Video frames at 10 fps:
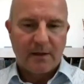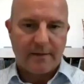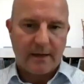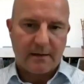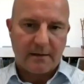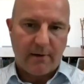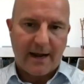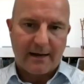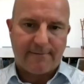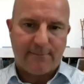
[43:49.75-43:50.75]
The
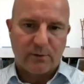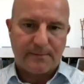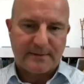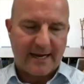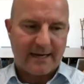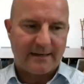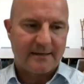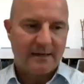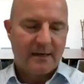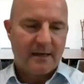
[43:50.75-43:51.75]
rate's 40%,
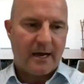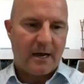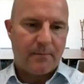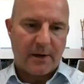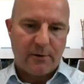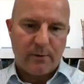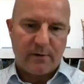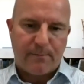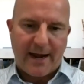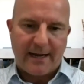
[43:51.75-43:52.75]
but you would
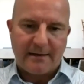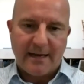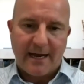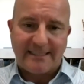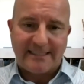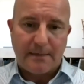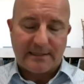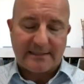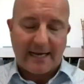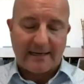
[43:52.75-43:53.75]
have paid 19% at
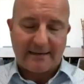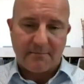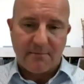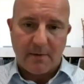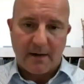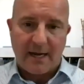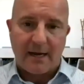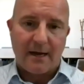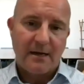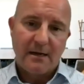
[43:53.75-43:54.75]
the moment
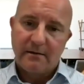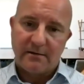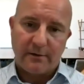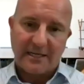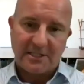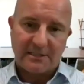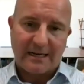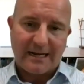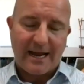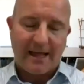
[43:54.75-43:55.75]
here. So you then just
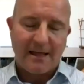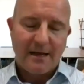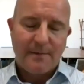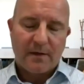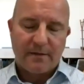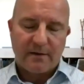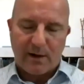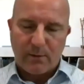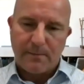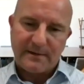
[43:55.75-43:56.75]
declare the
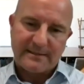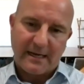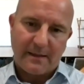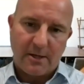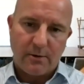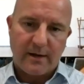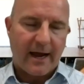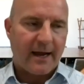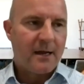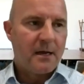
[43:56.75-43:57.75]
21% in the UK.
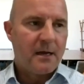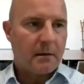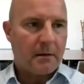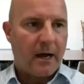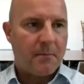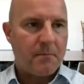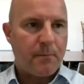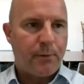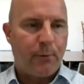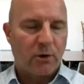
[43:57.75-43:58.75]

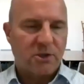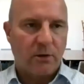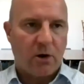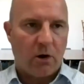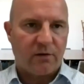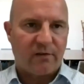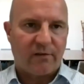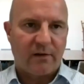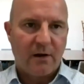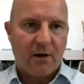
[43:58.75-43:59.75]
Proportion
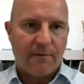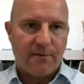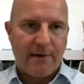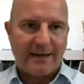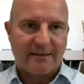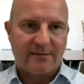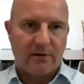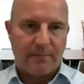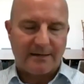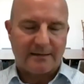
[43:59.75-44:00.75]
costs of the rental
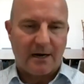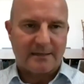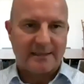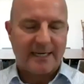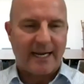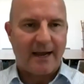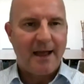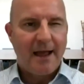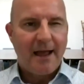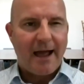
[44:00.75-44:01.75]
can be deducted
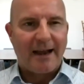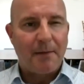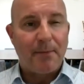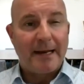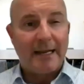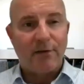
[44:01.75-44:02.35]
here, and I believe